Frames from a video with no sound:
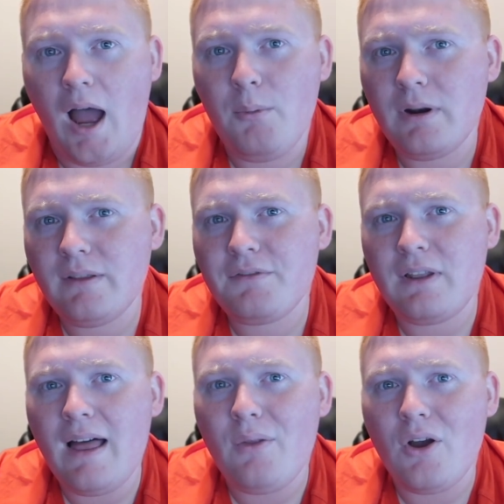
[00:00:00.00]
I wanna live a
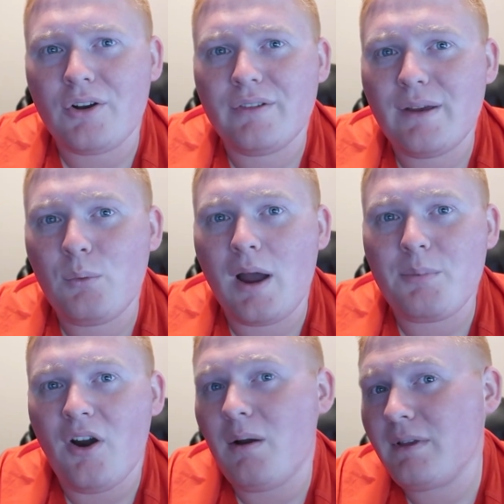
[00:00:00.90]
lot longer than what I
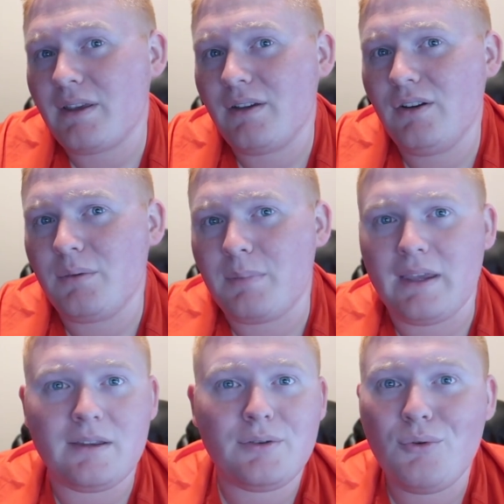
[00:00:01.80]
probably could
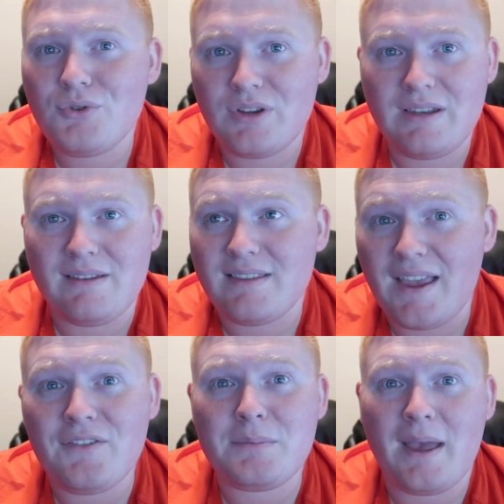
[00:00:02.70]
being
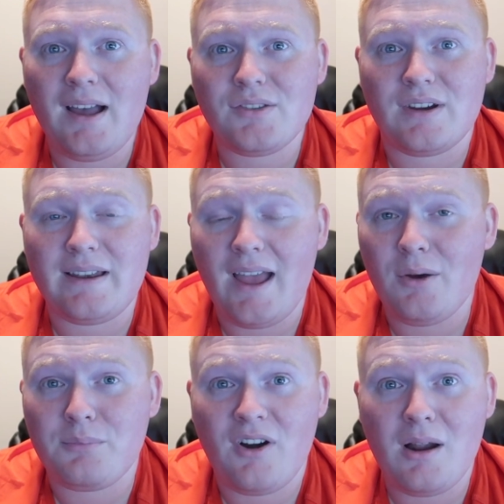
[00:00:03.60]
270 pounds right now,
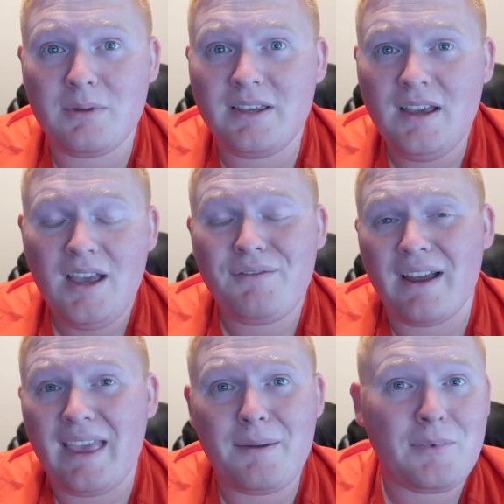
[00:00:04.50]
and probably if
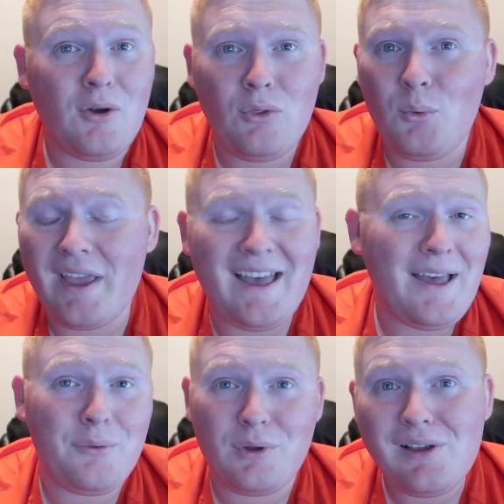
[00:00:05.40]
I kept going the way
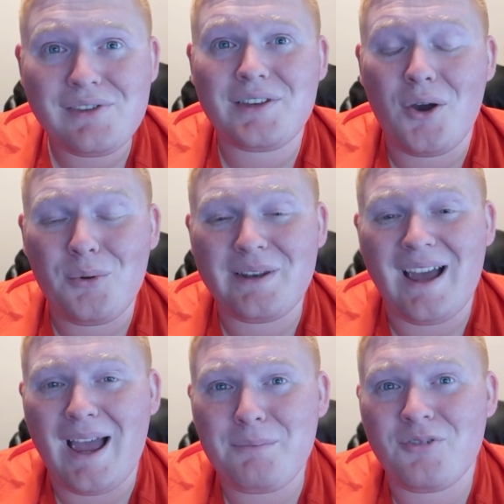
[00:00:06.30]
I was going,
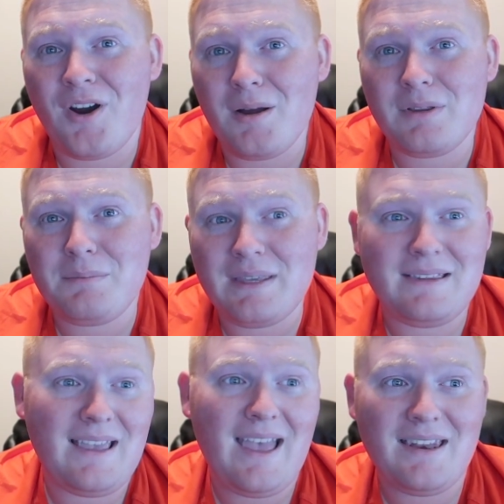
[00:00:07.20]
I'd probably be
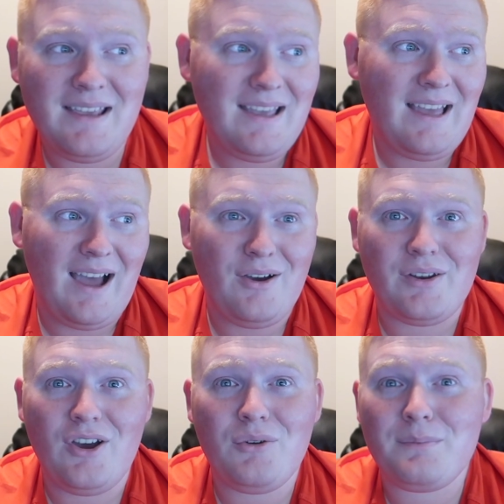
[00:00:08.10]
dead, I
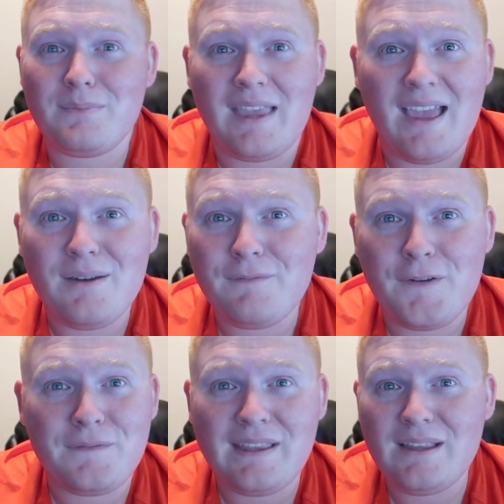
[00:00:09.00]
don't know, 10,
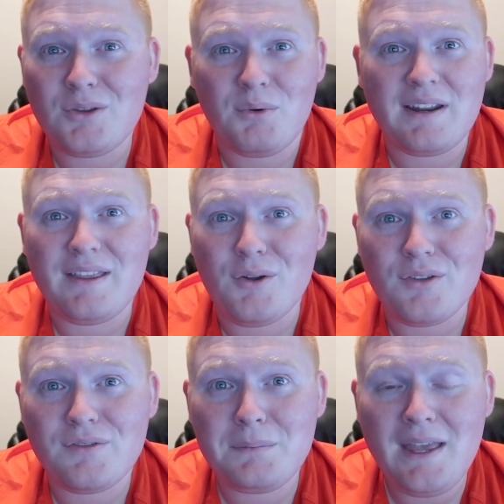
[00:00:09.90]
15, 20
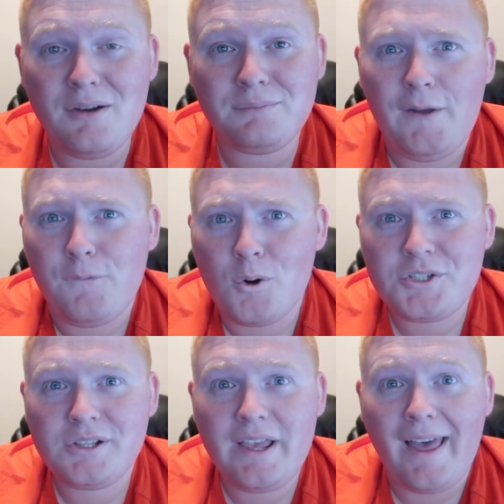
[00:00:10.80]
years from now.
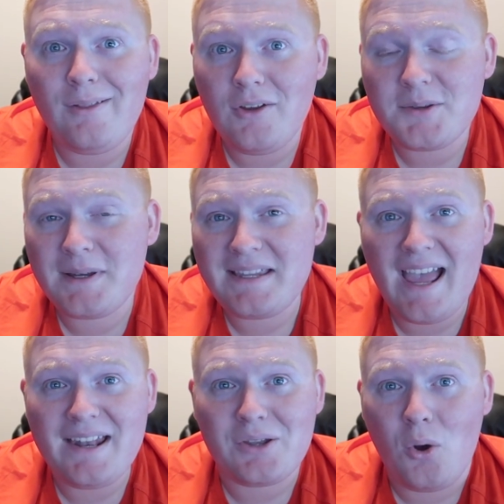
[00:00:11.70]
Unfortunately, I lost my
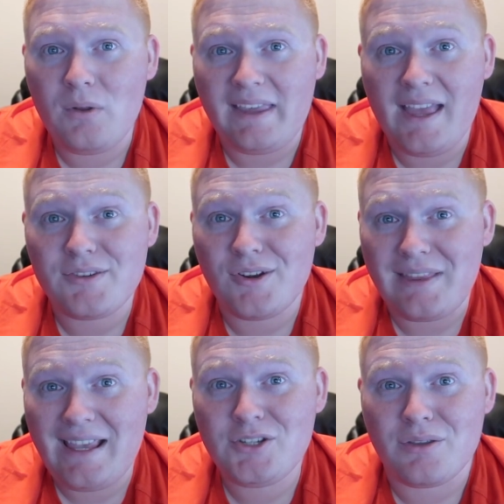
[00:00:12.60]
dad to colon cancer at
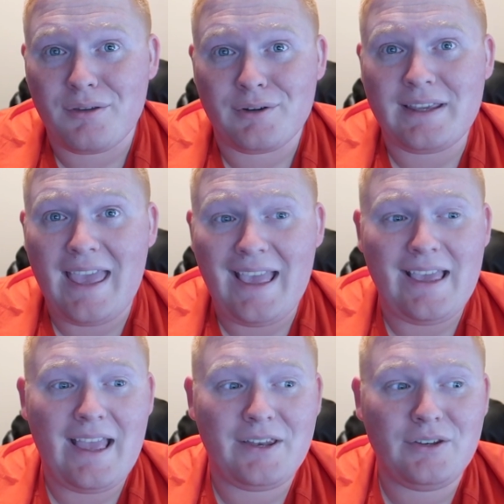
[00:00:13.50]
the age of
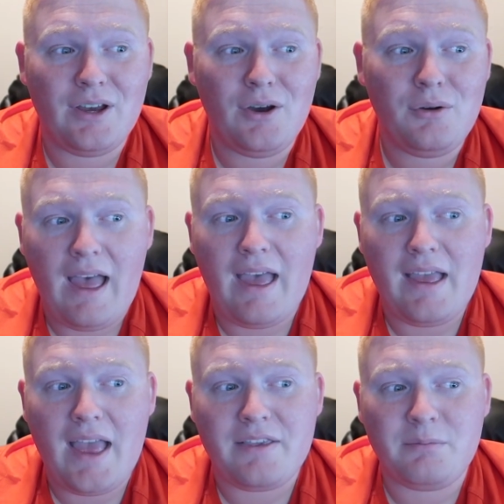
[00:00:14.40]
38, and you know,
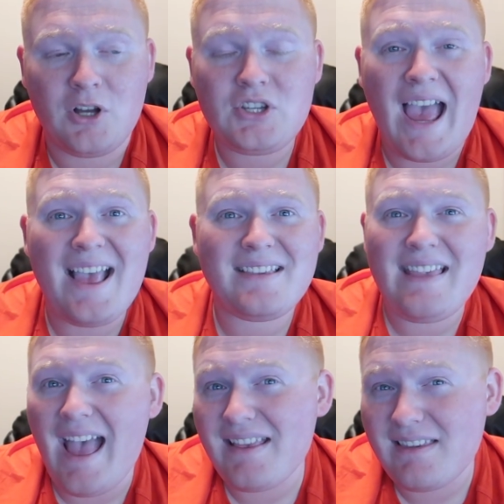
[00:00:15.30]
as much as
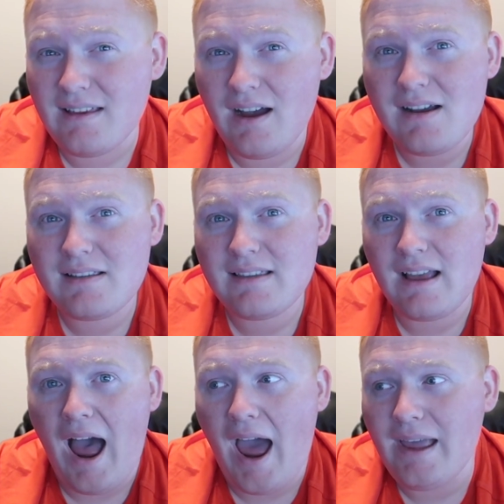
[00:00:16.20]
that sucks,
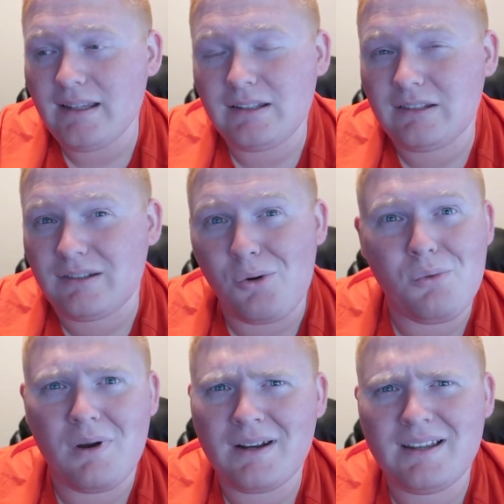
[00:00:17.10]
I
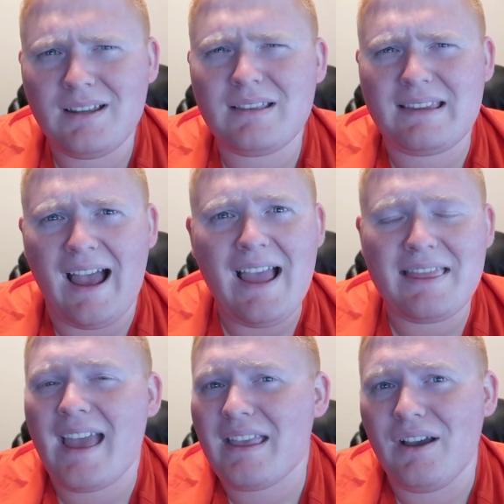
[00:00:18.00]
don't want to die
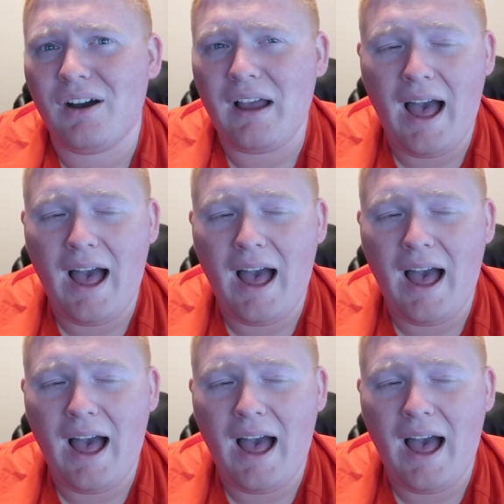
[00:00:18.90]
that young.